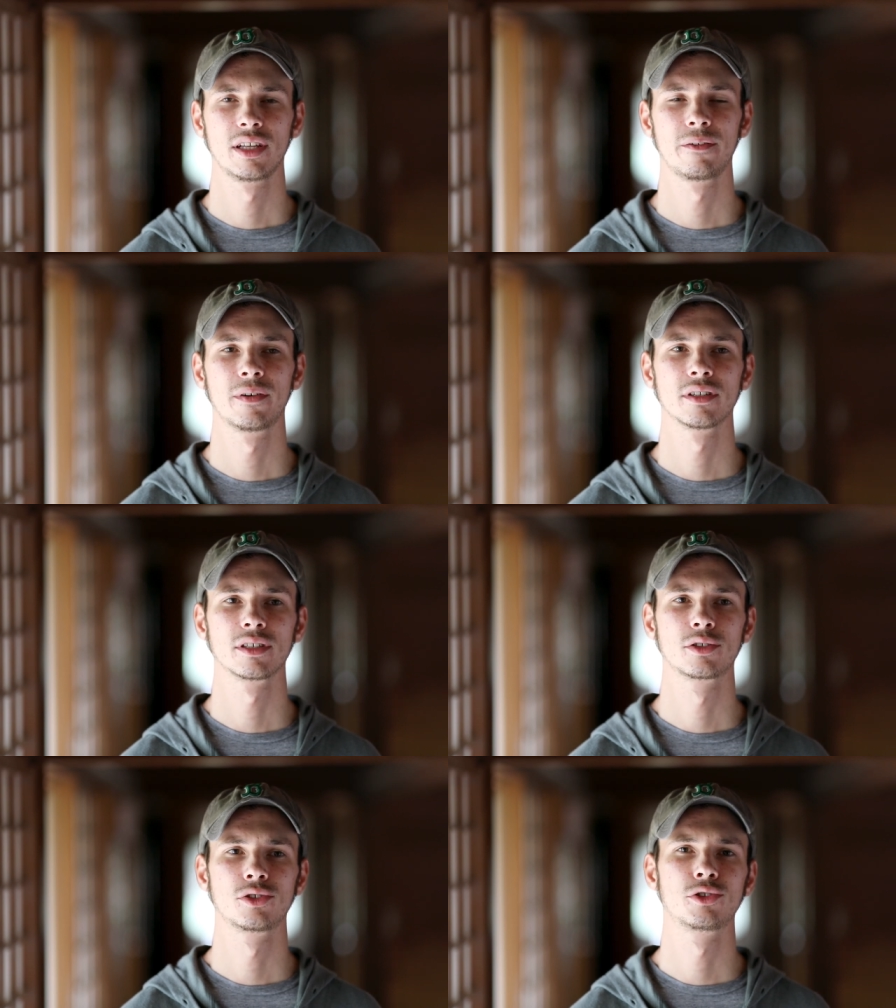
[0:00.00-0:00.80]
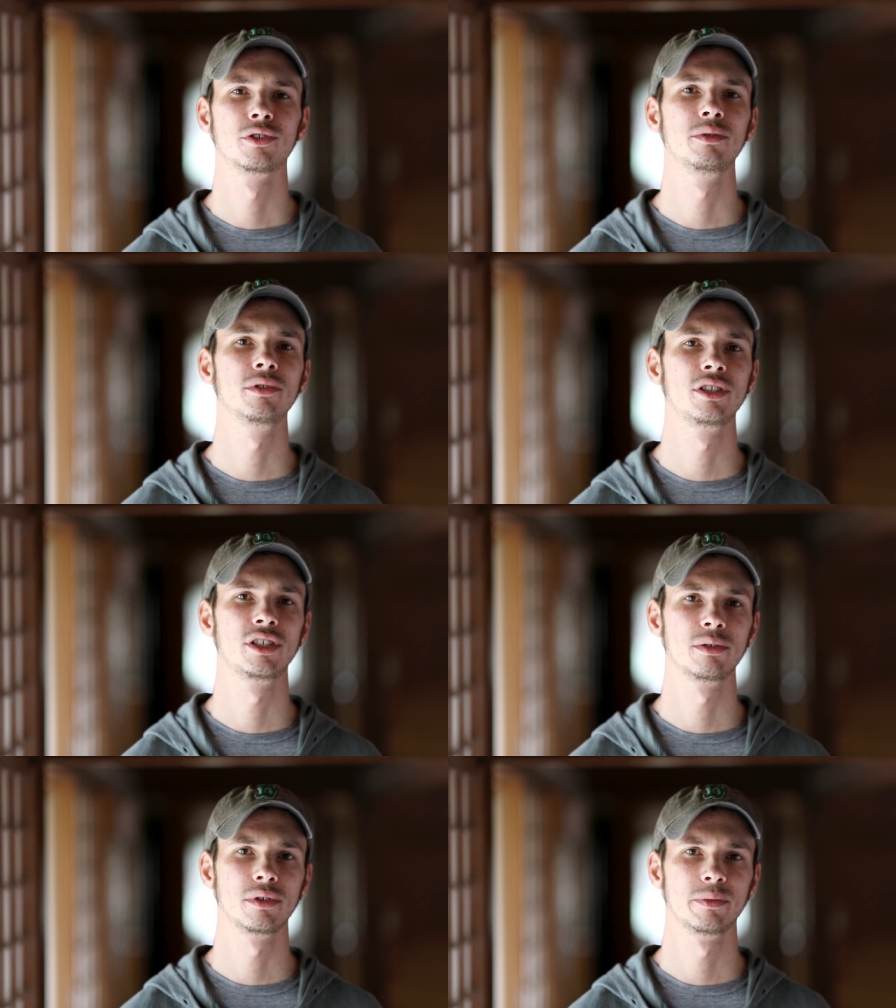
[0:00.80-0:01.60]
They felt extremely
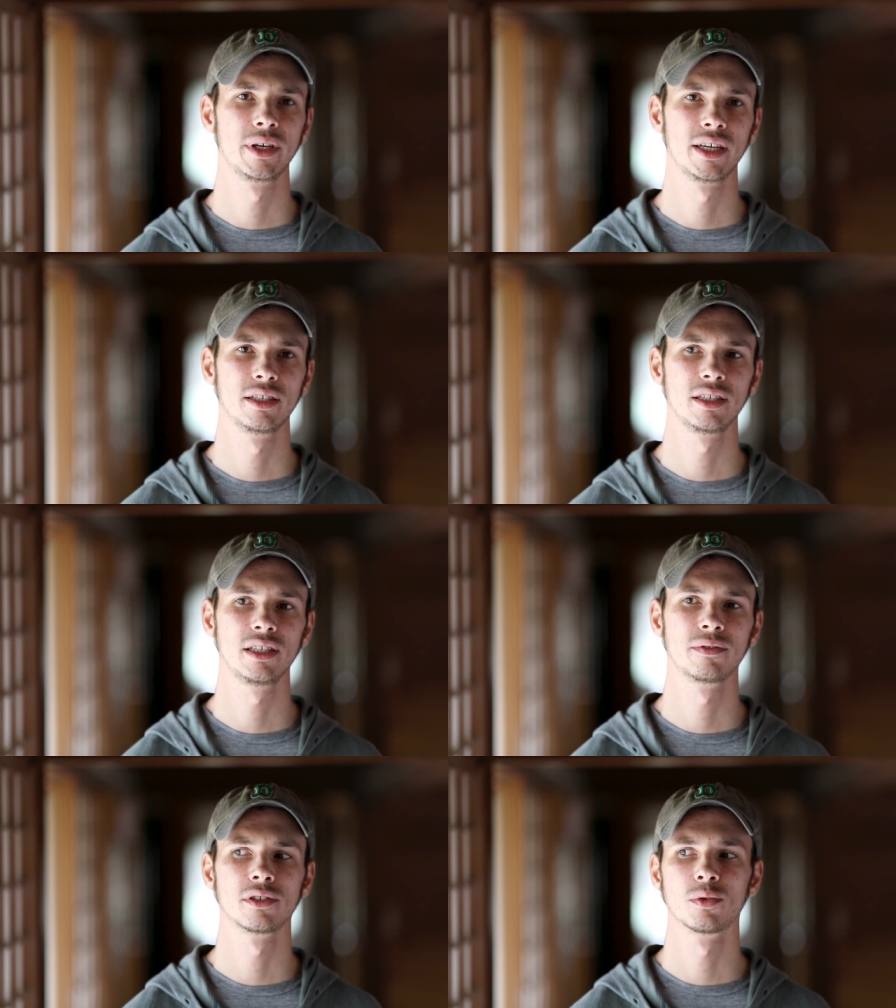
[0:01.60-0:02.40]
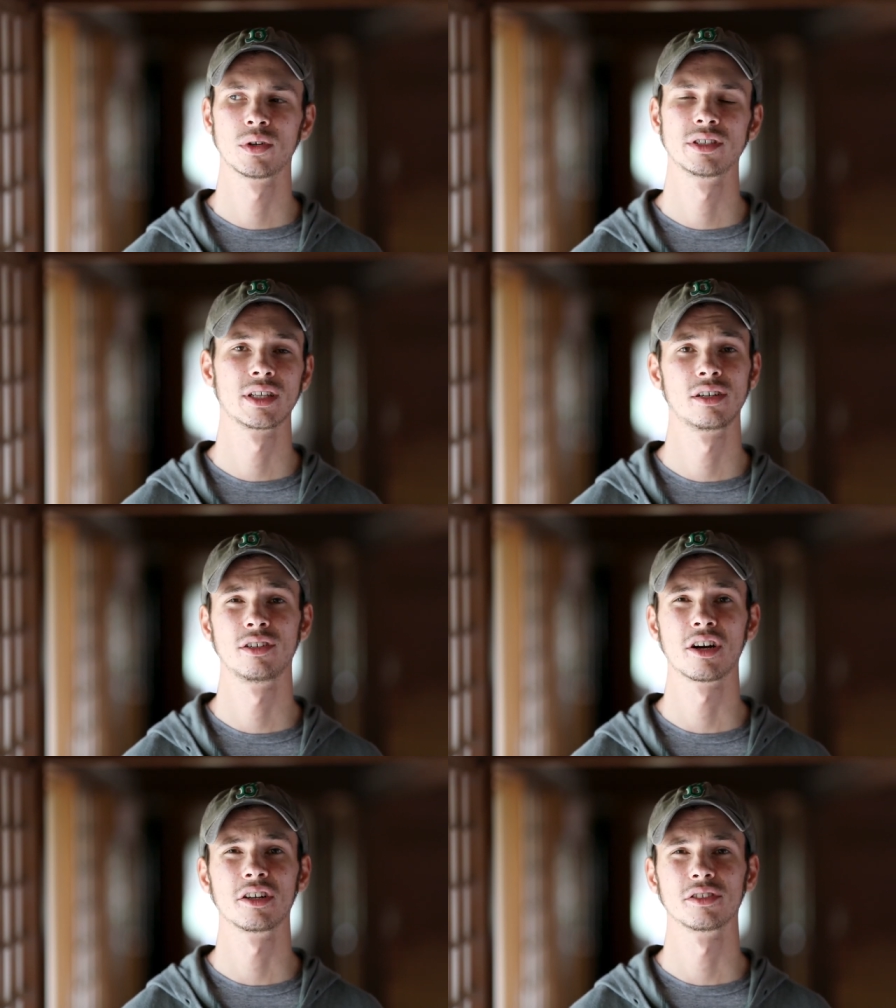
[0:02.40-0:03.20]
cheaply made, even the ones that are
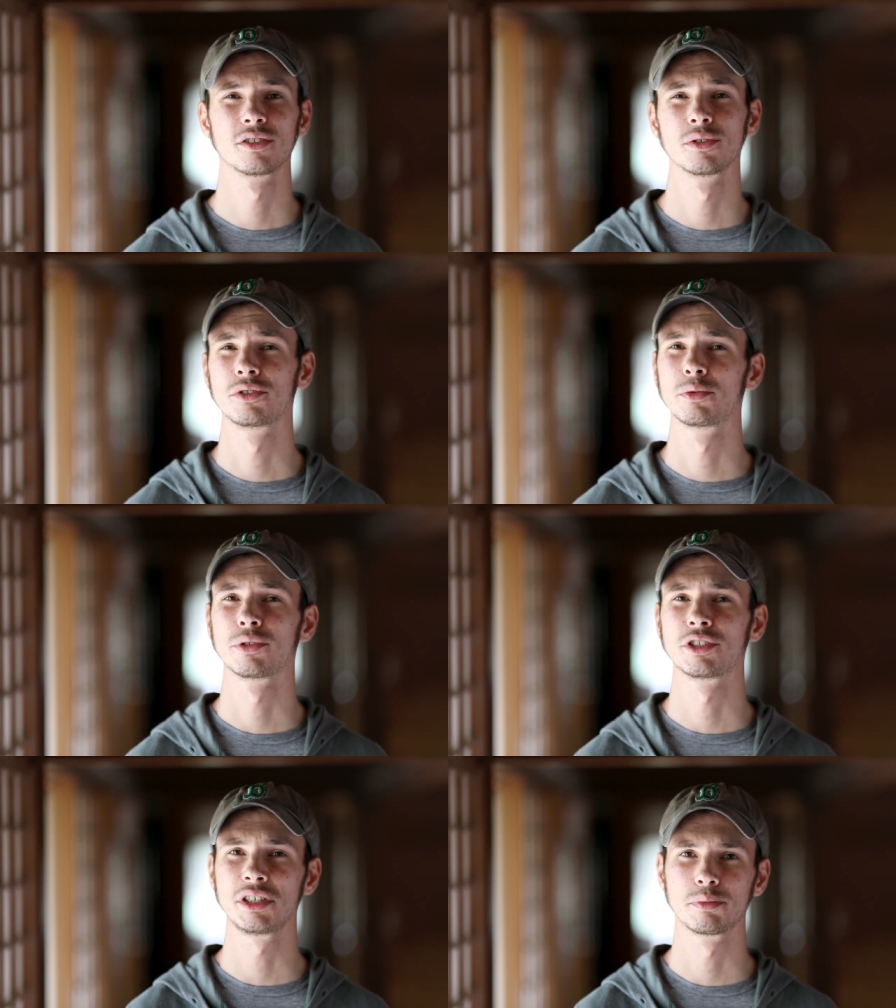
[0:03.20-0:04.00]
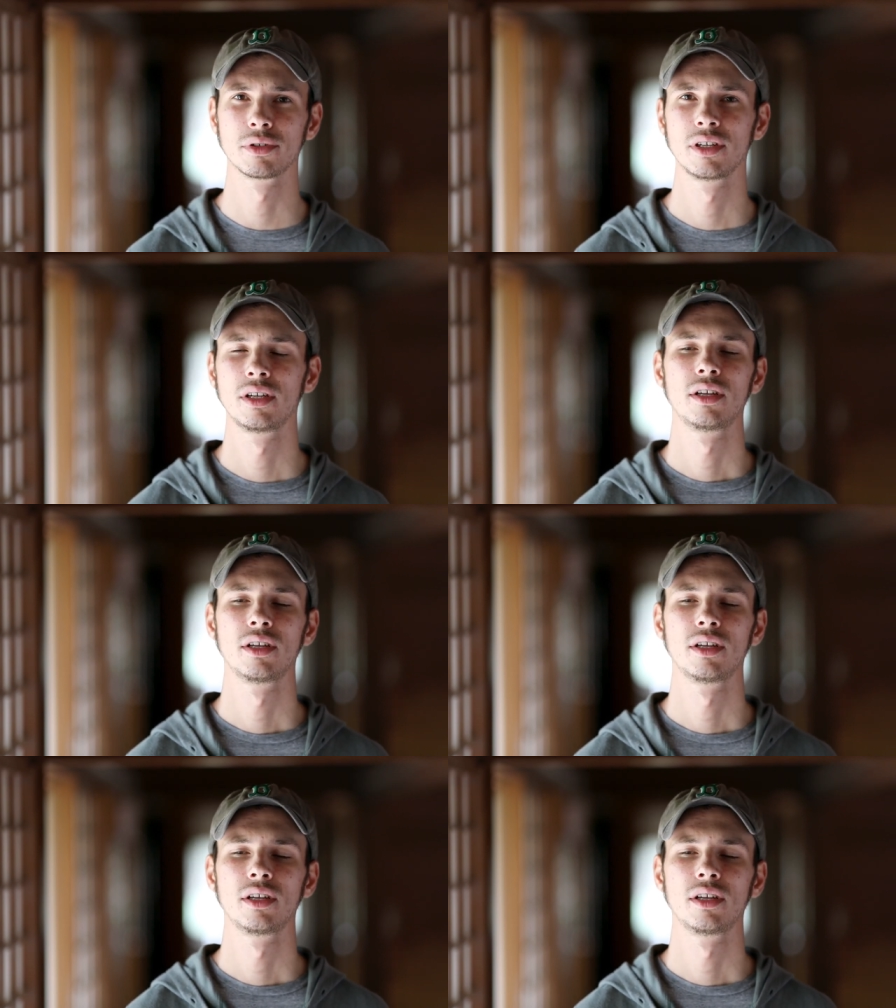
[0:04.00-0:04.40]
not so super cheap.